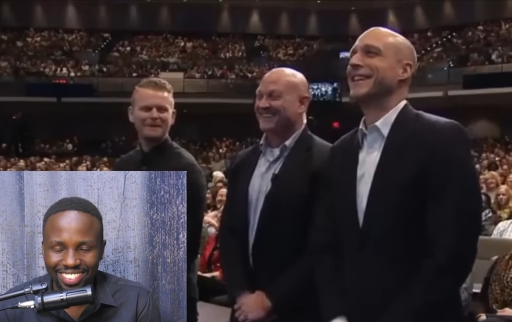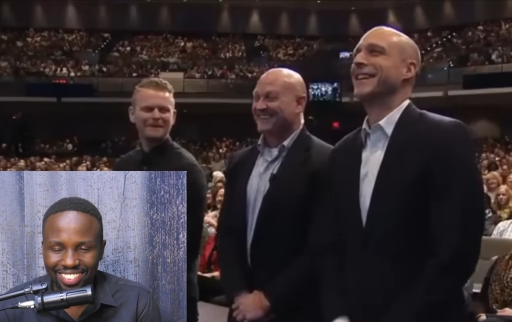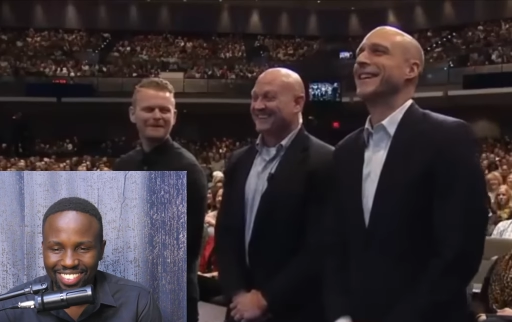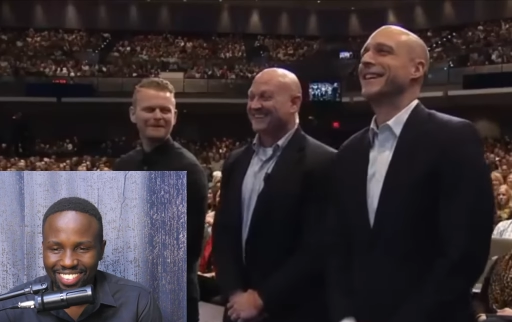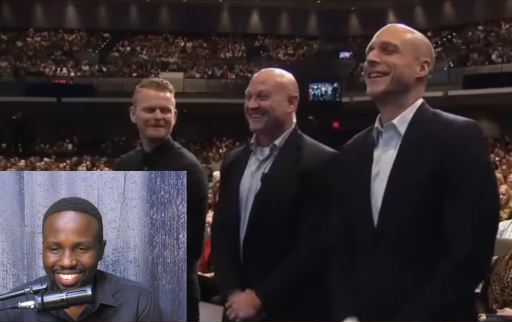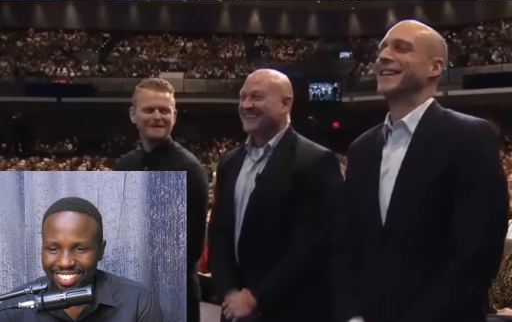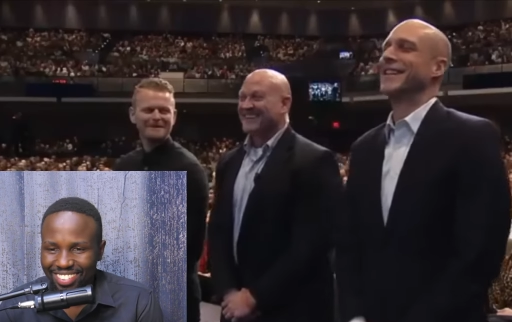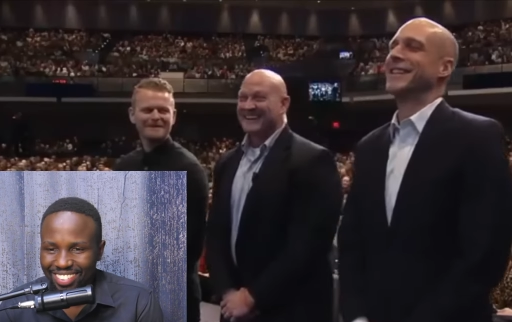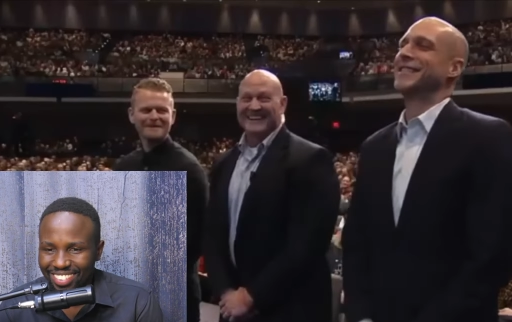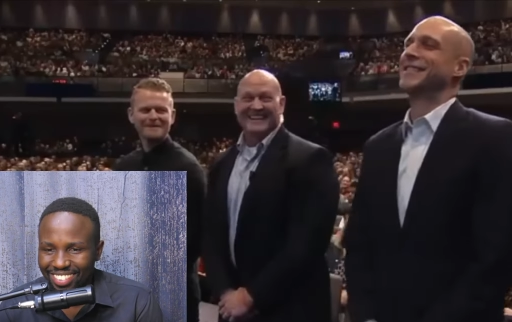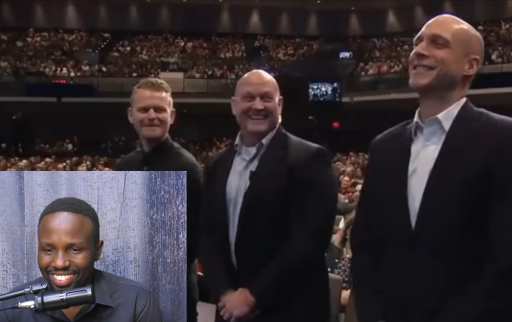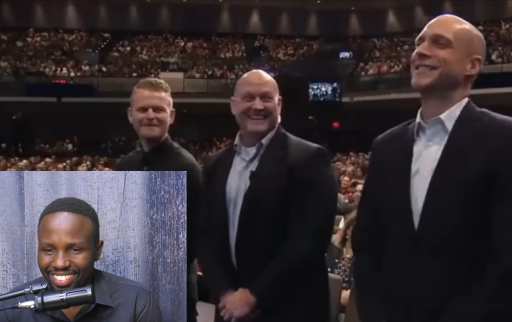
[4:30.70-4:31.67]

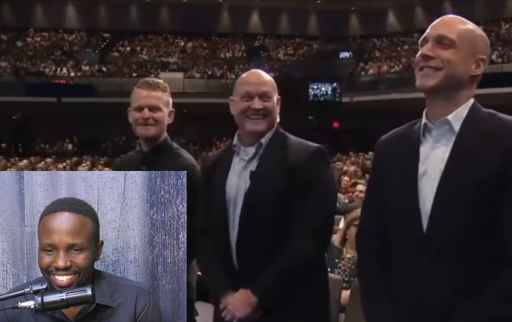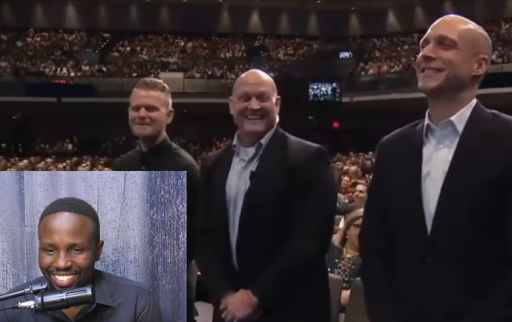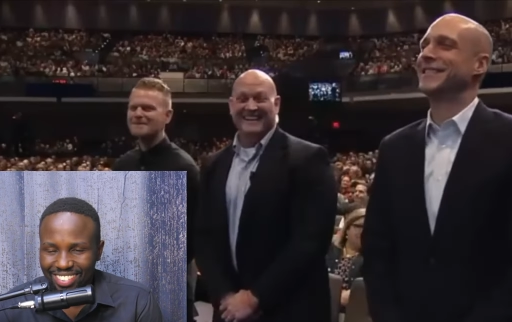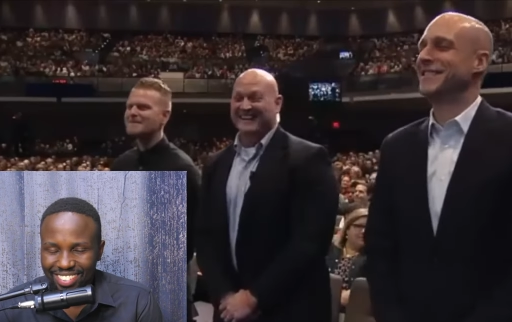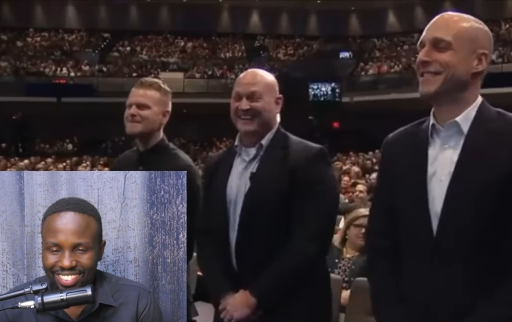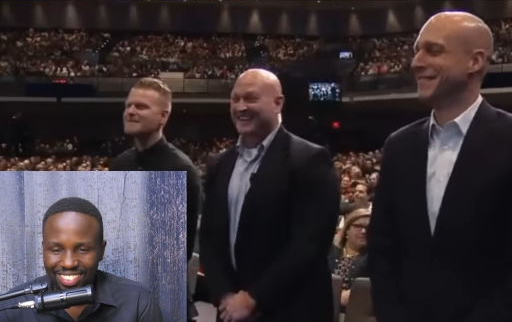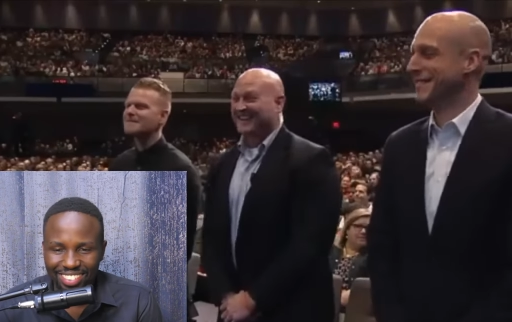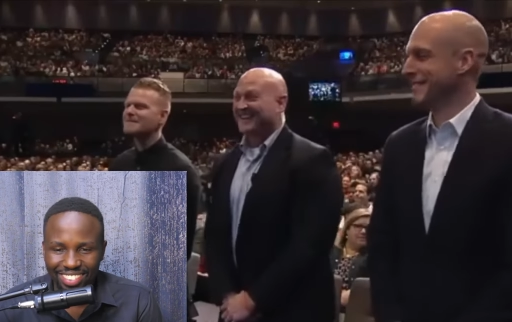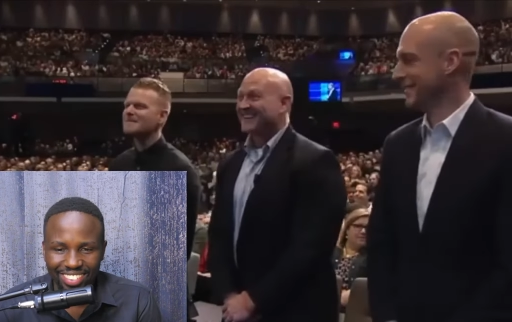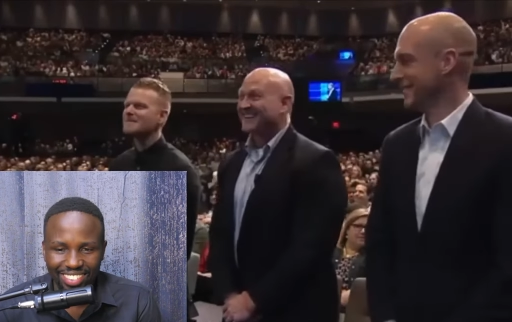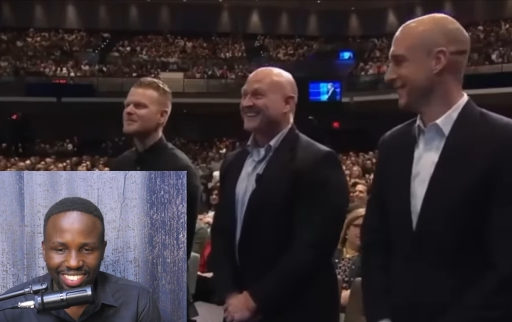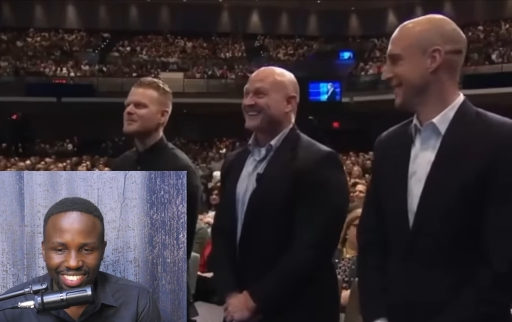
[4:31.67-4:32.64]

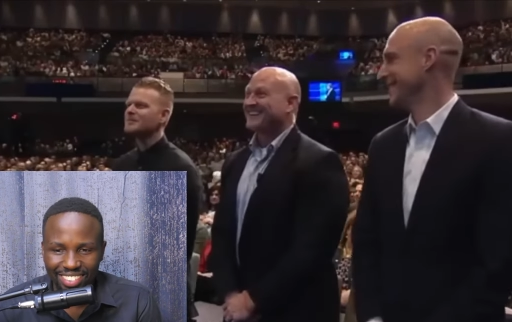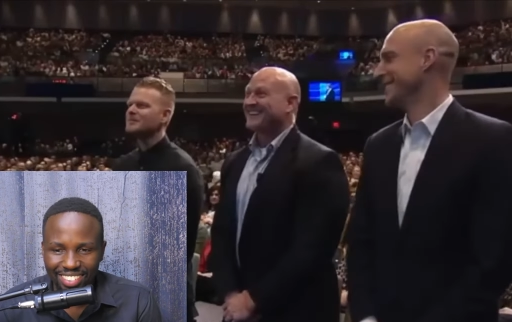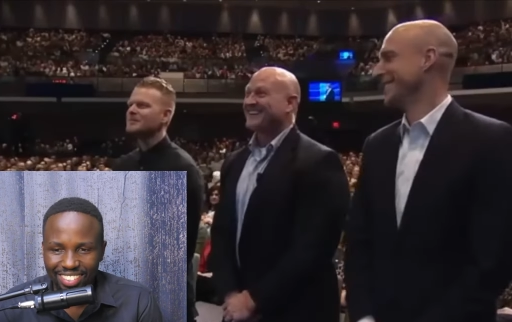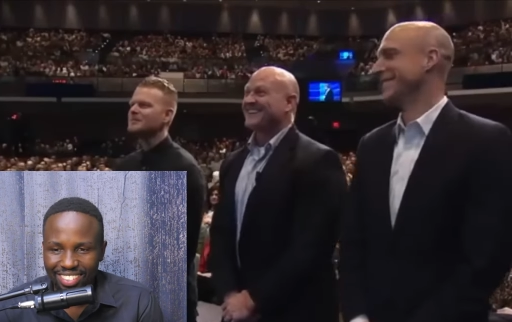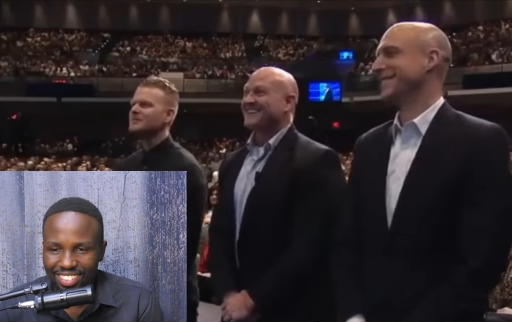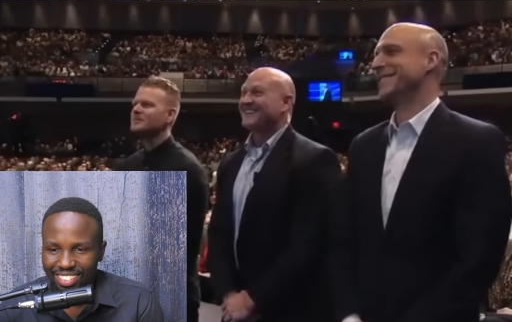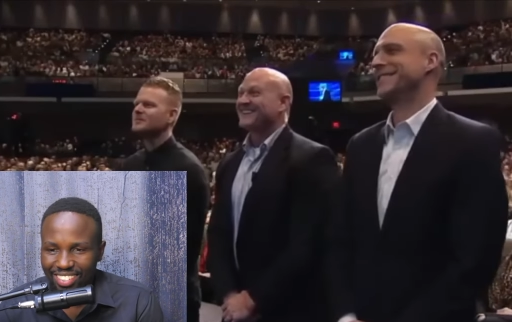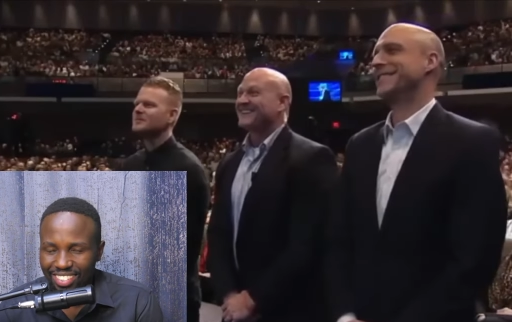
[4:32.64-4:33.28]
(no one is talking)